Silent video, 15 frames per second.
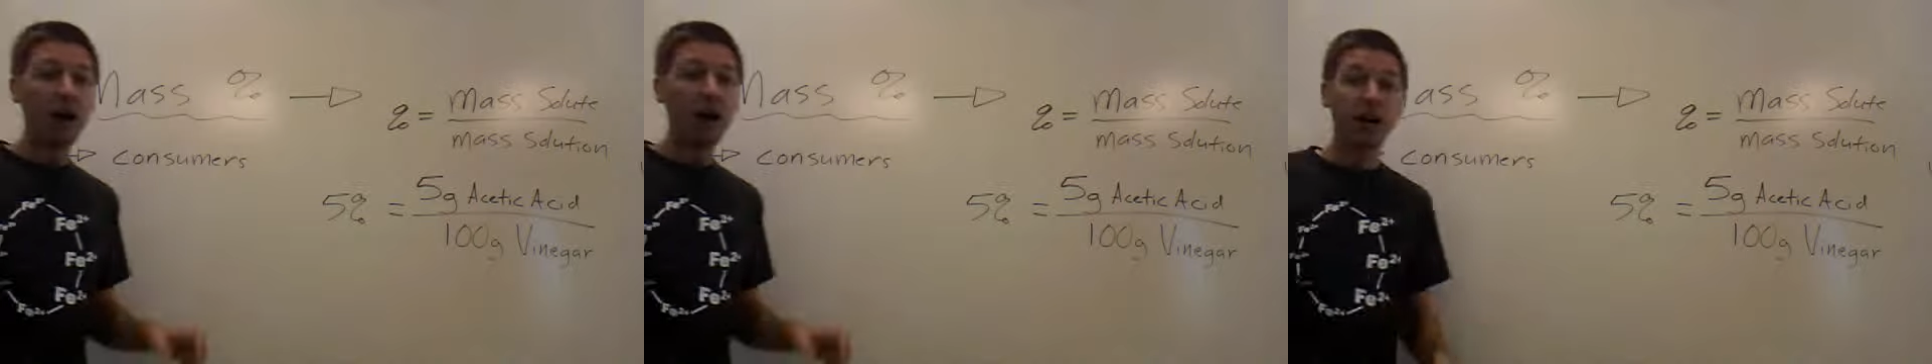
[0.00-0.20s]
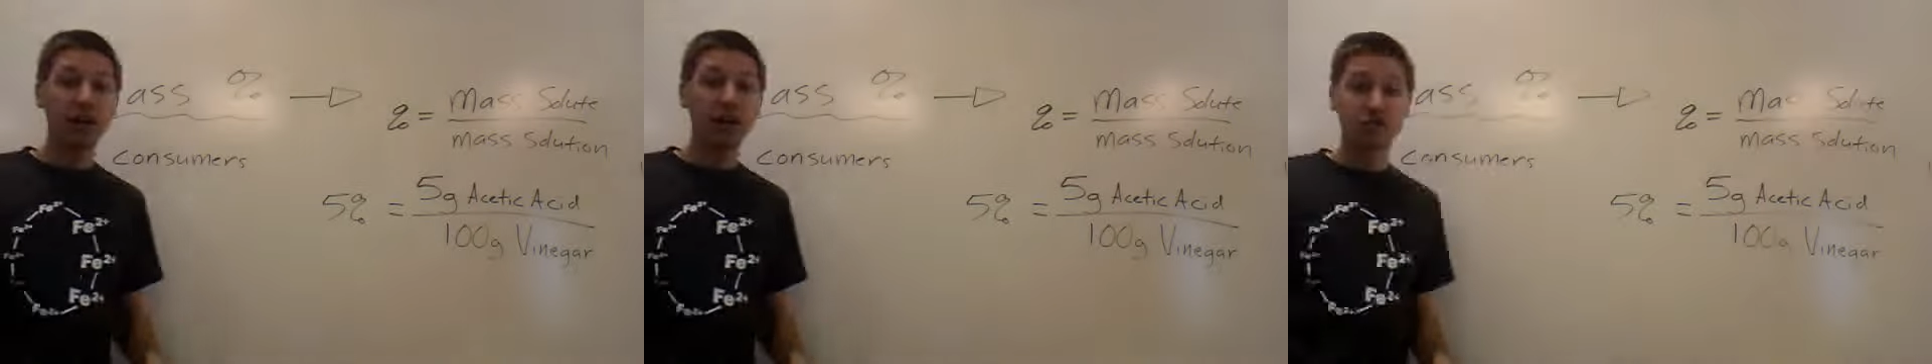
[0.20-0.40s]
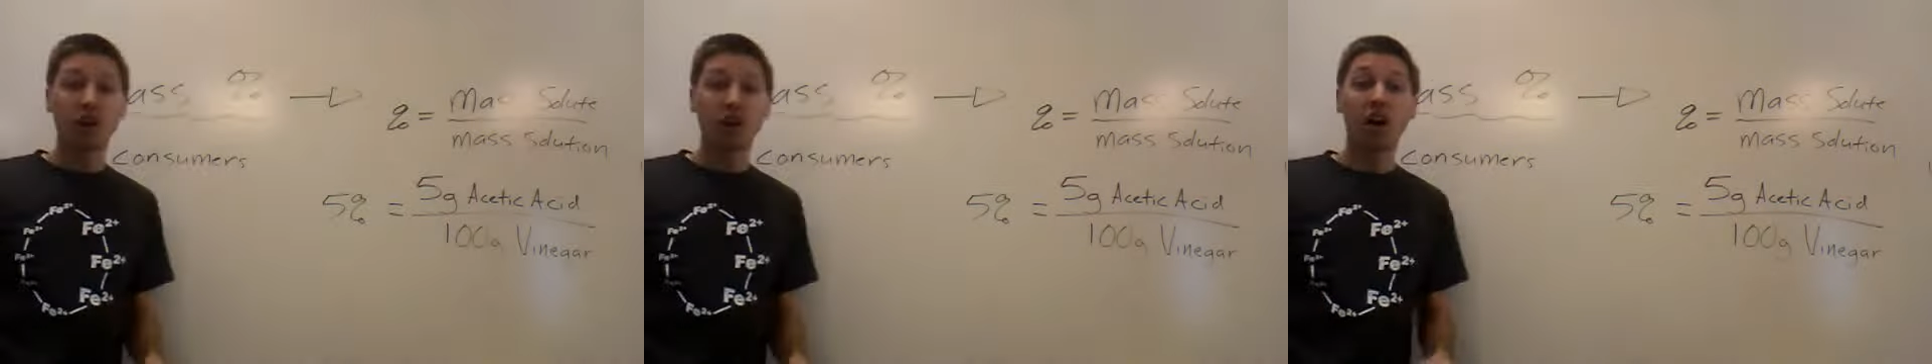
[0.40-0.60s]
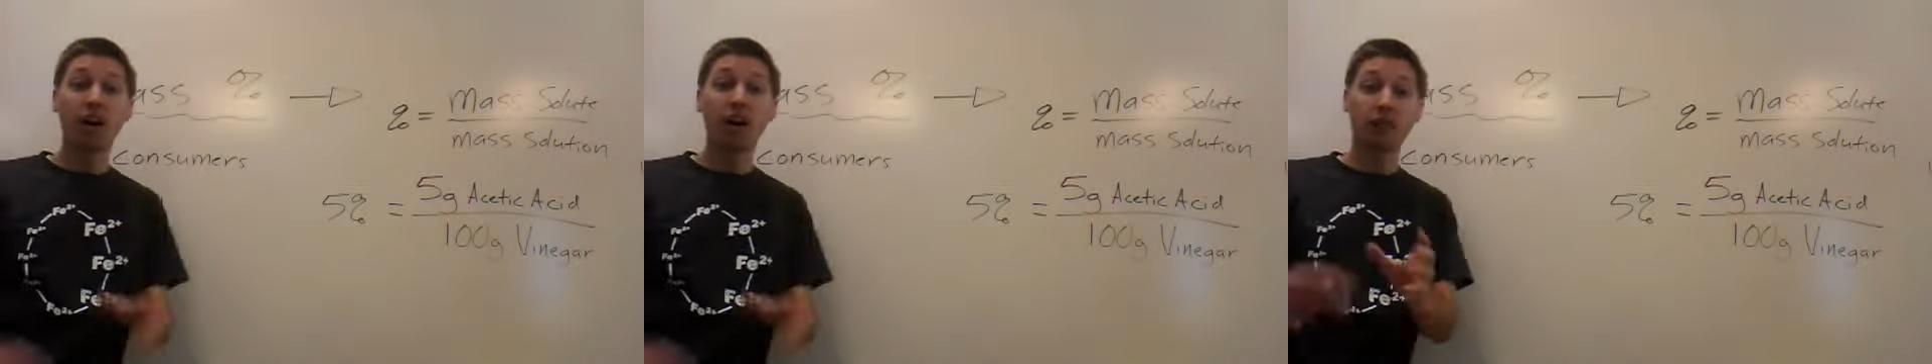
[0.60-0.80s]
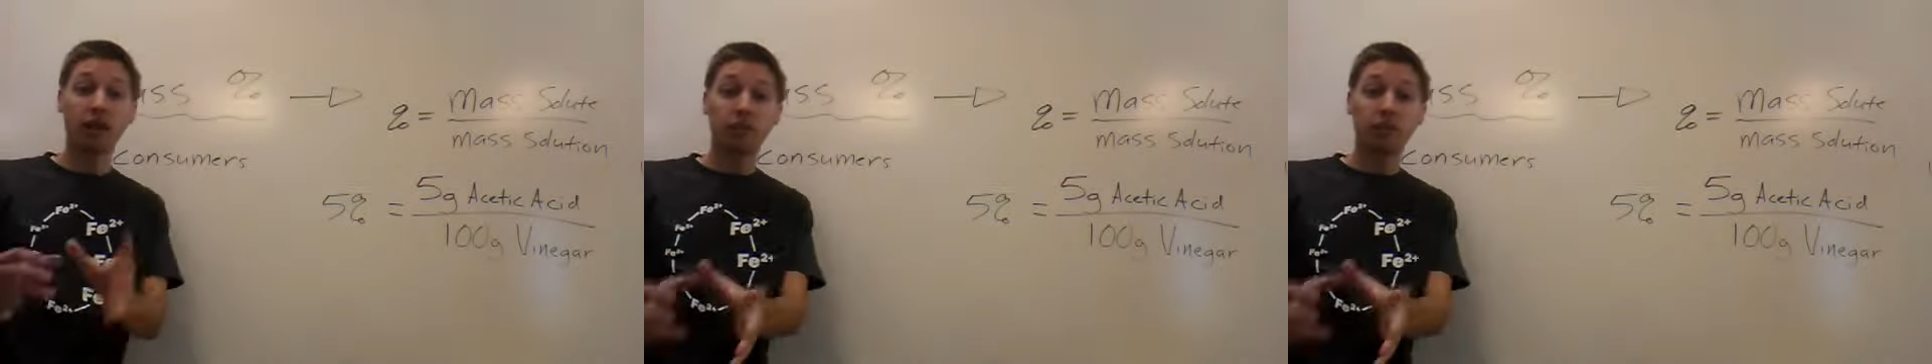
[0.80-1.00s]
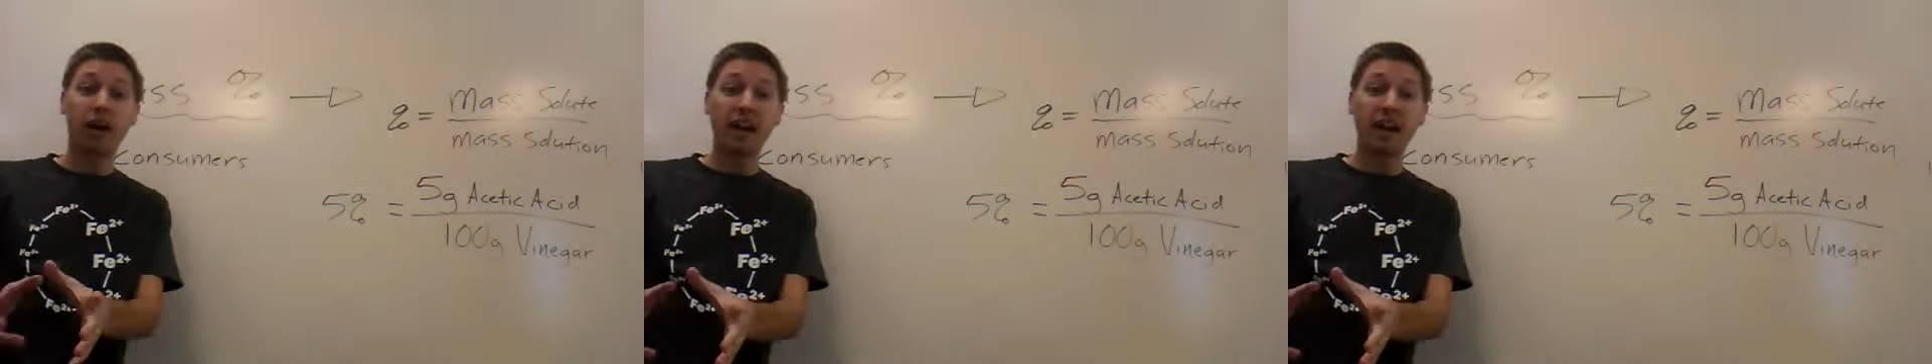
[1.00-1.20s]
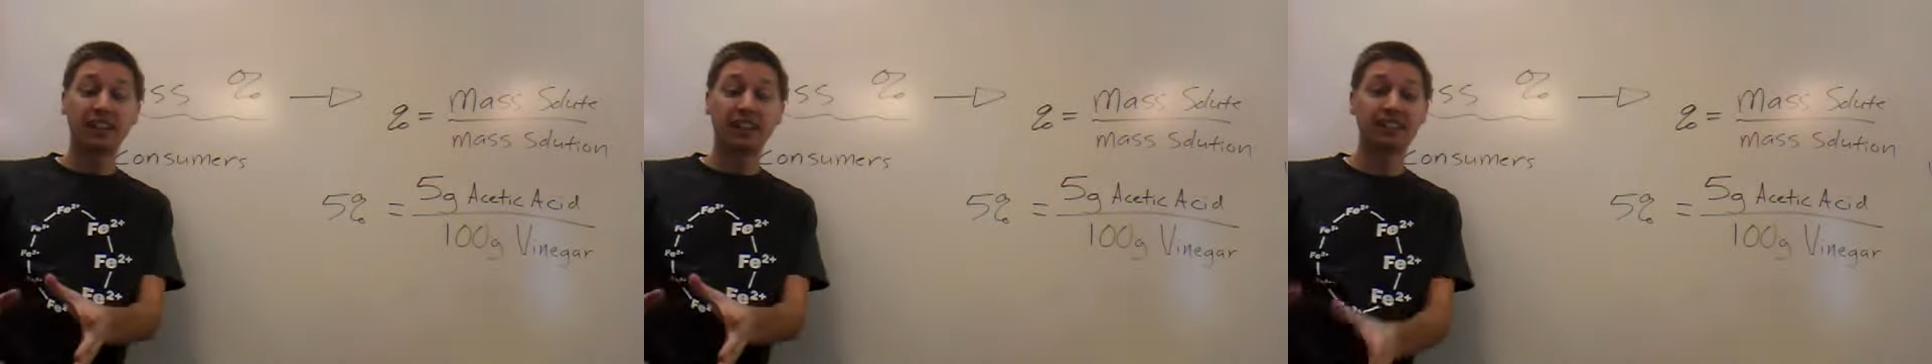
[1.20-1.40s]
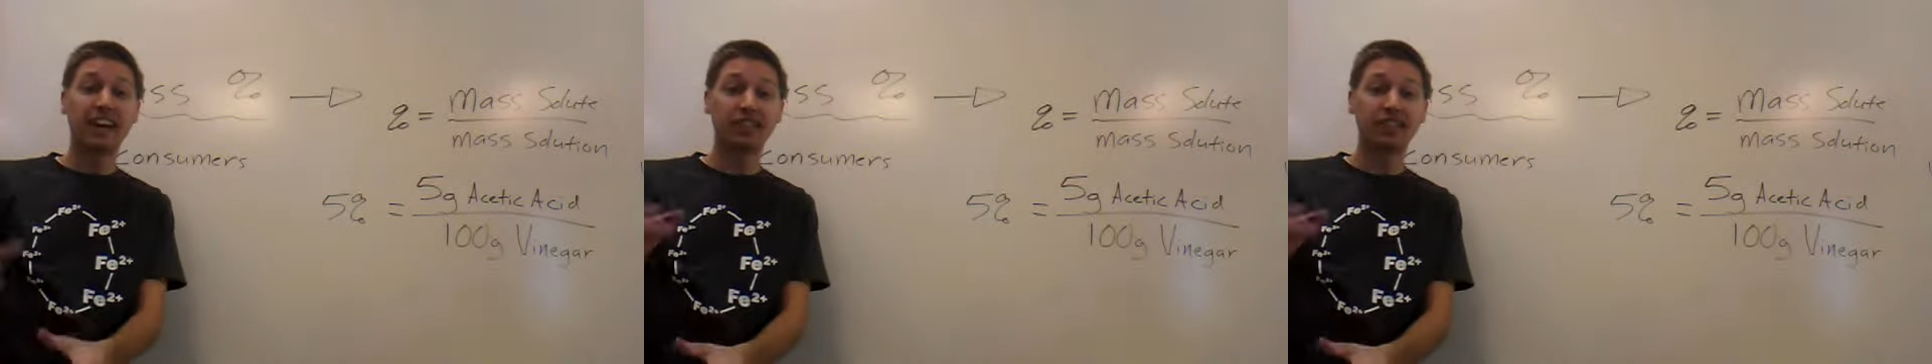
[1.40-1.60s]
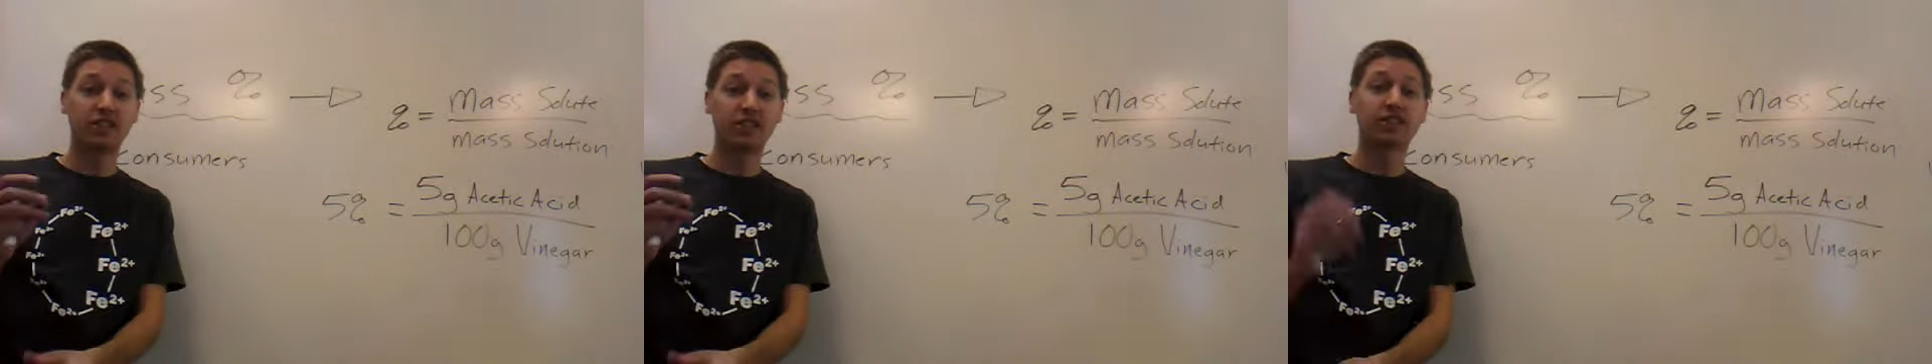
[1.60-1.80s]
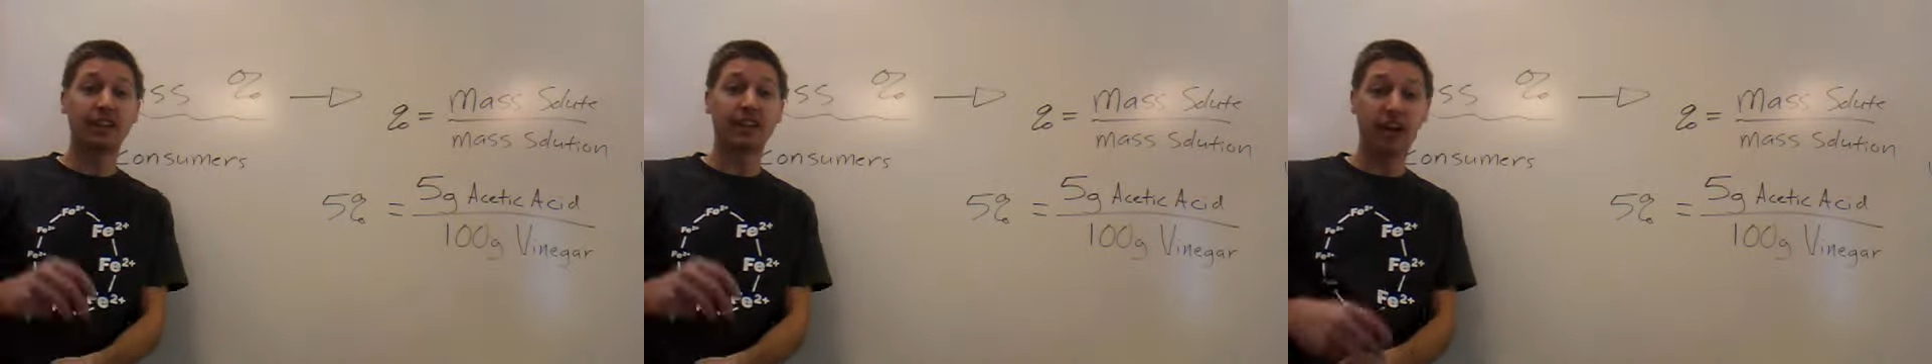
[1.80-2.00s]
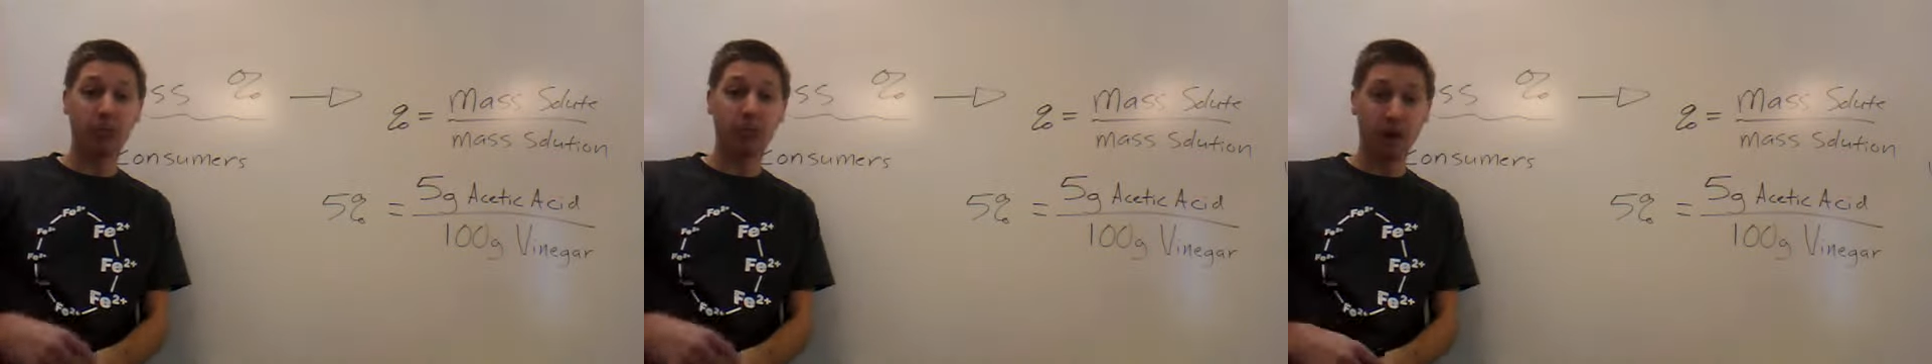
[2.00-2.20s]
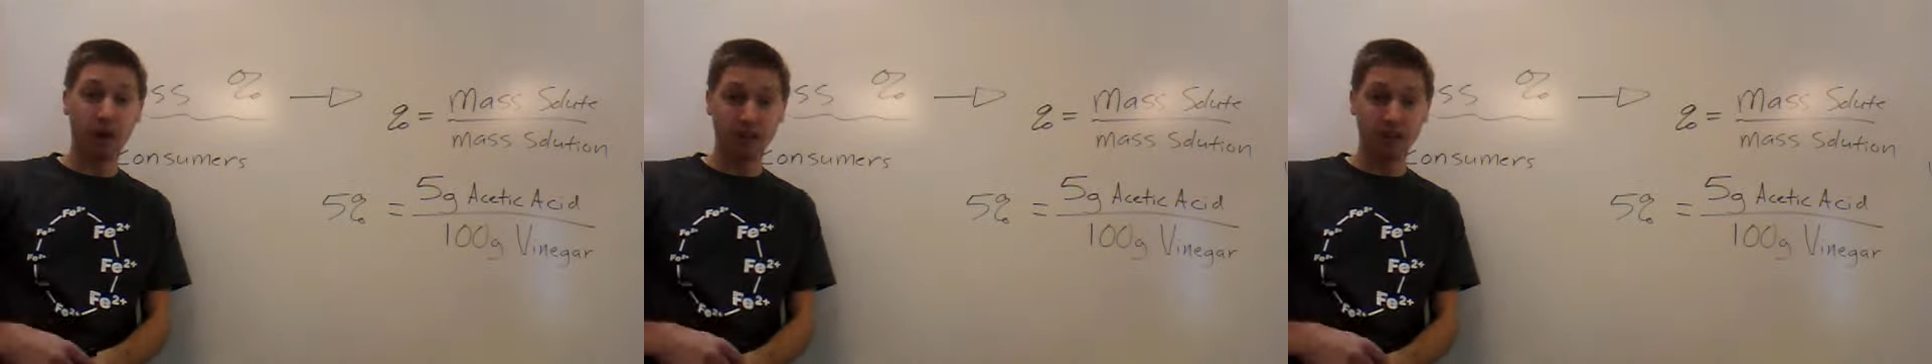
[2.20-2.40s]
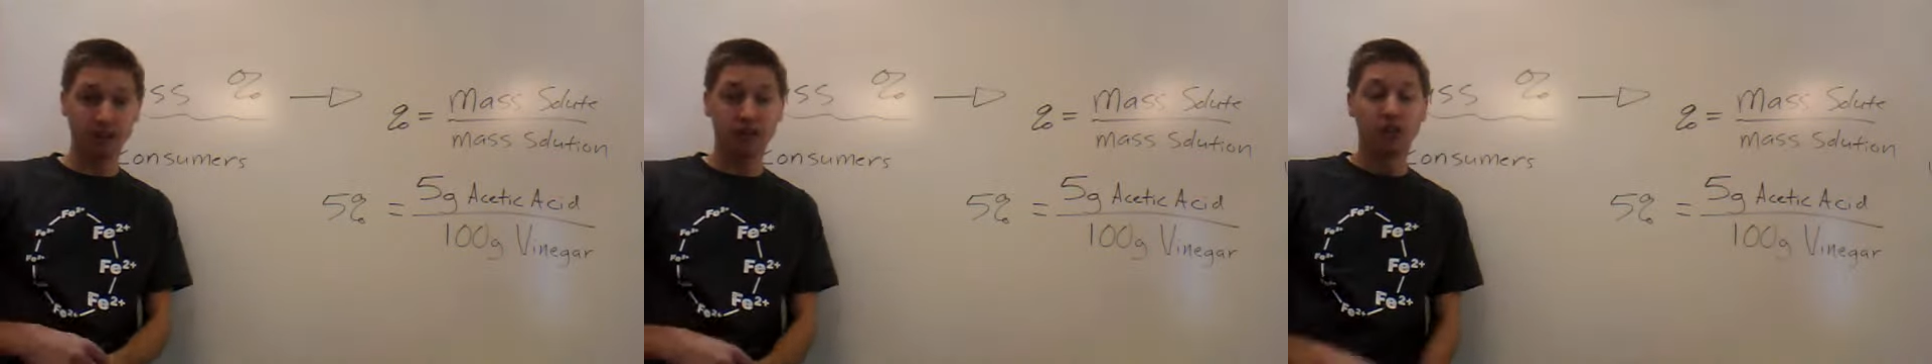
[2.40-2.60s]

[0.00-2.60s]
much of what I'm buying is actually the thing I want.